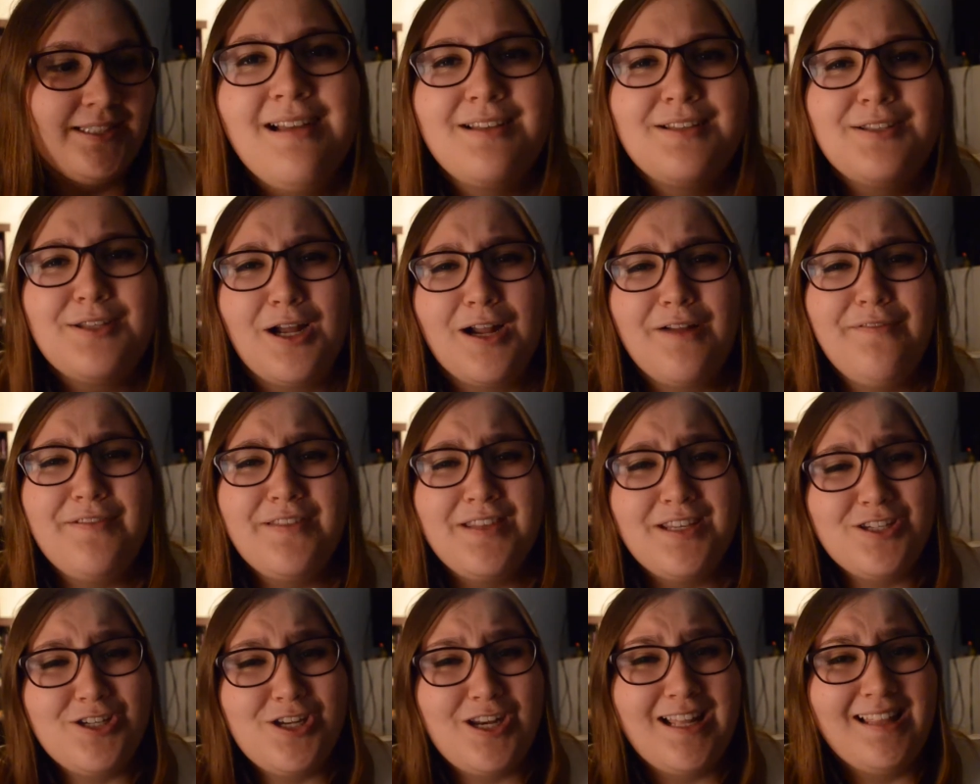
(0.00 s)
Sorry for
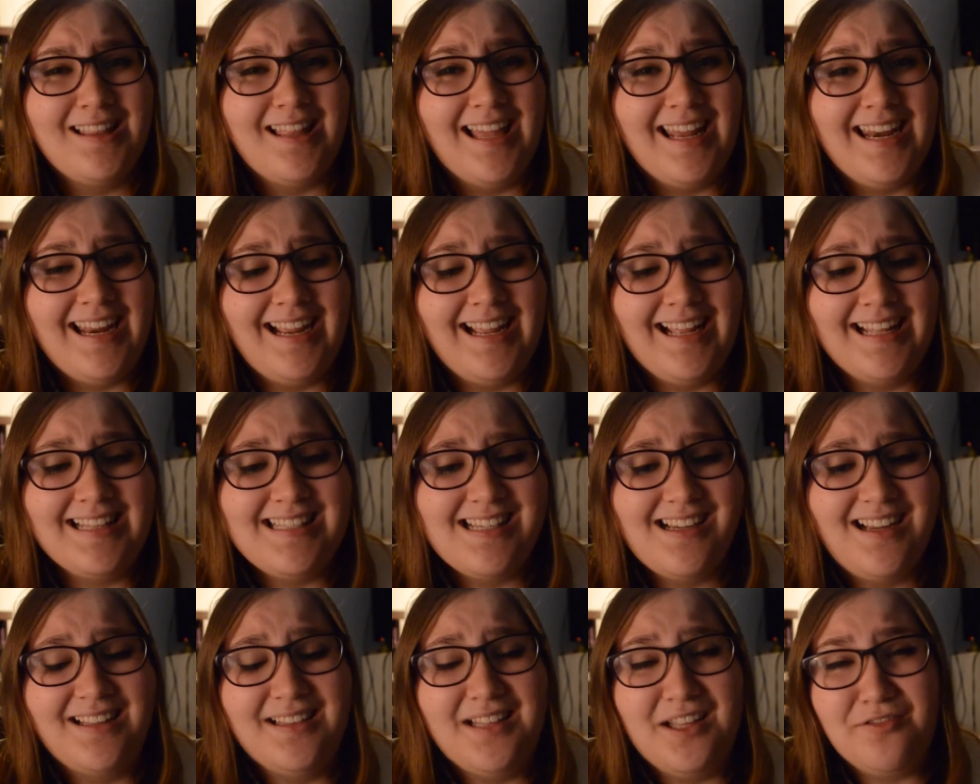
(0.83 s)
the shitty lighting, it's
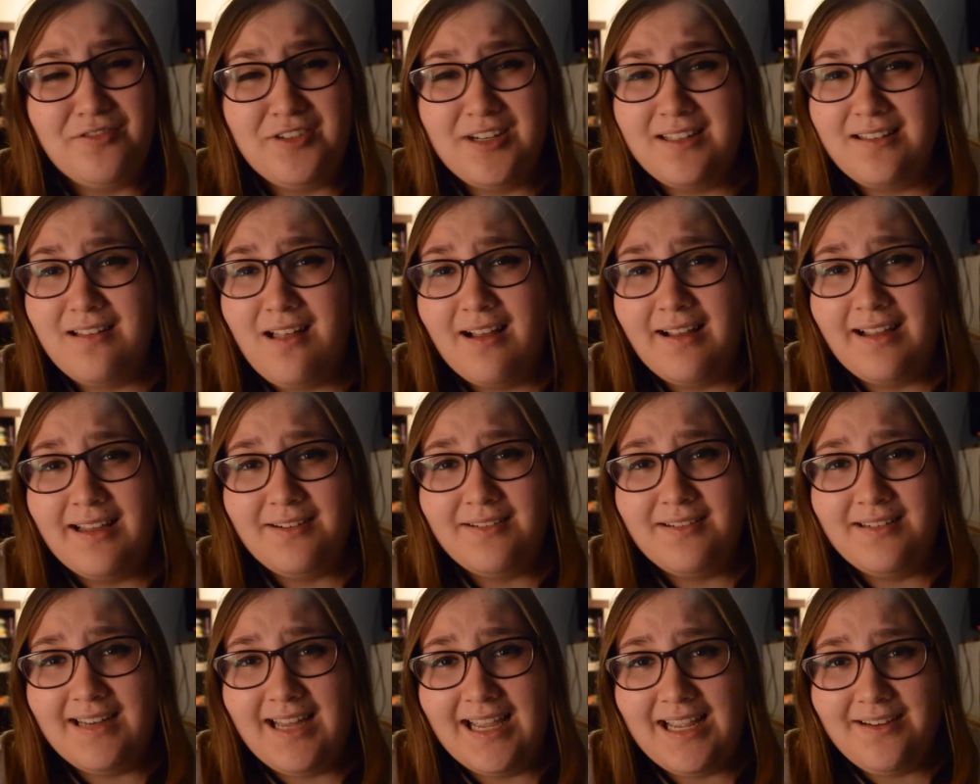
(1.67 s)
like 11 o'clock
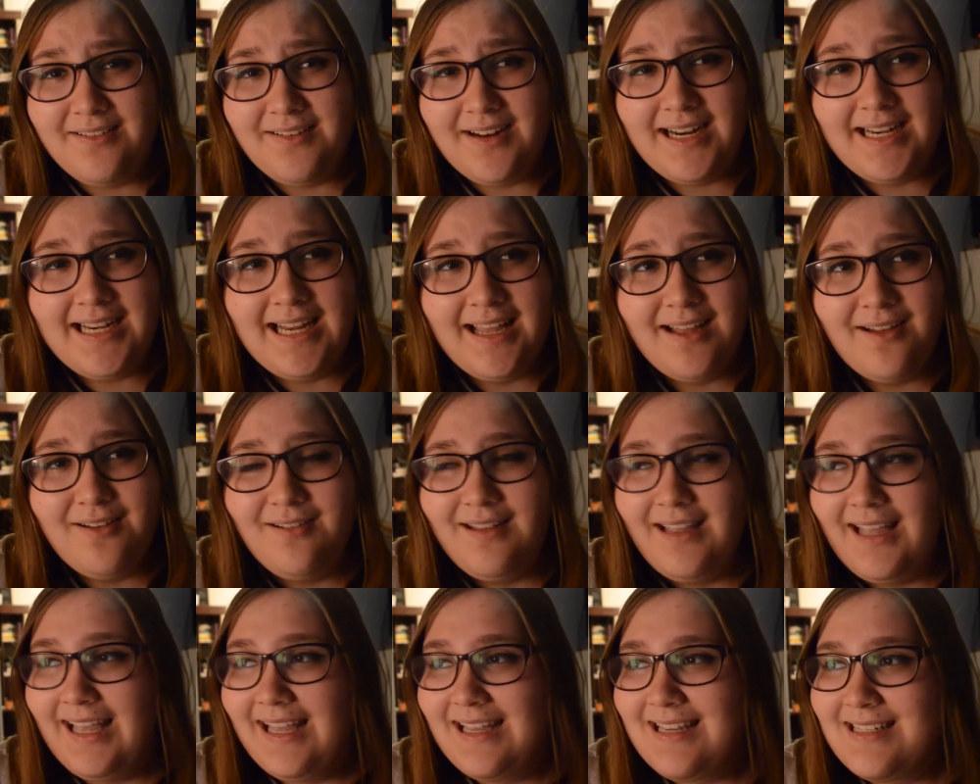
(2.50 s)
at night right now
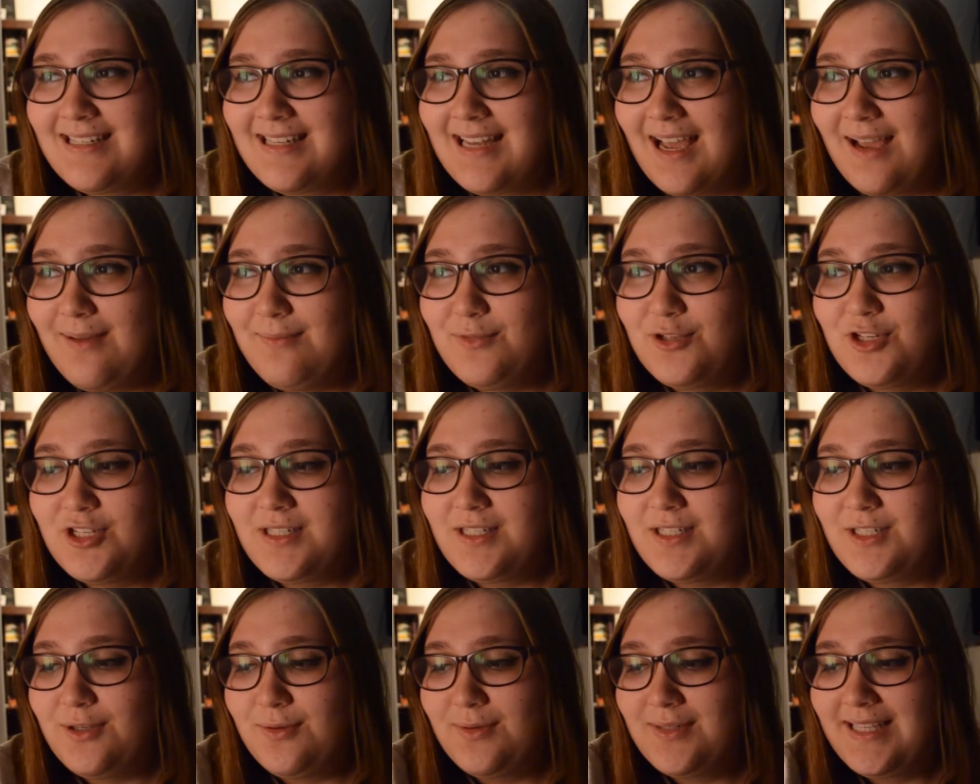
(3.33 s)
and I'm
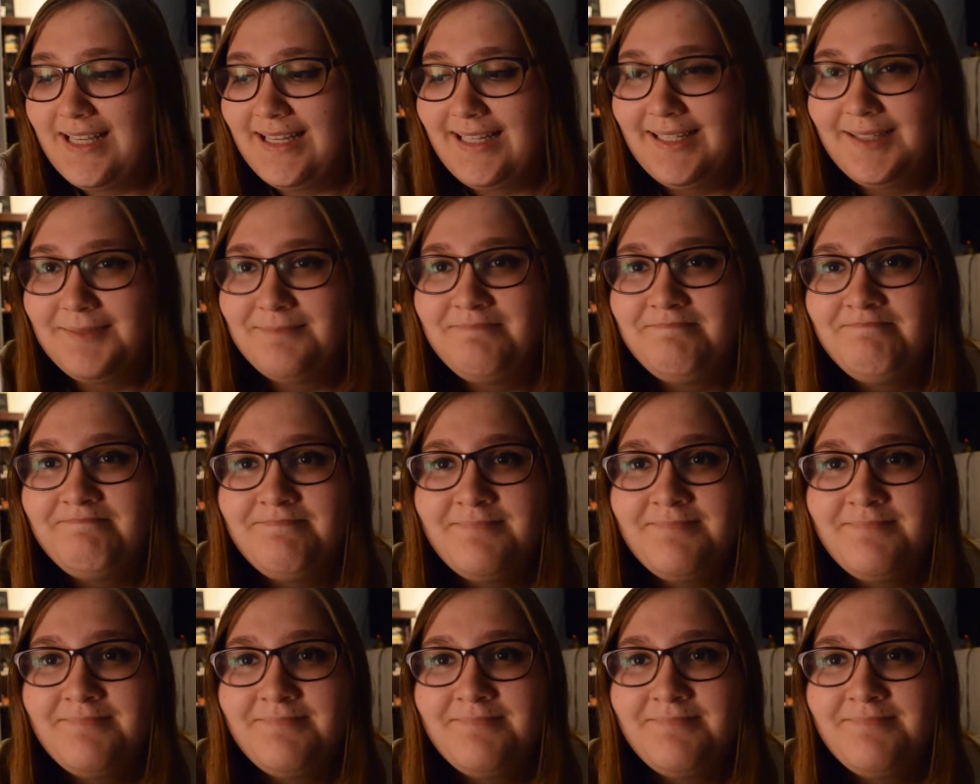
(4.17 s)
just using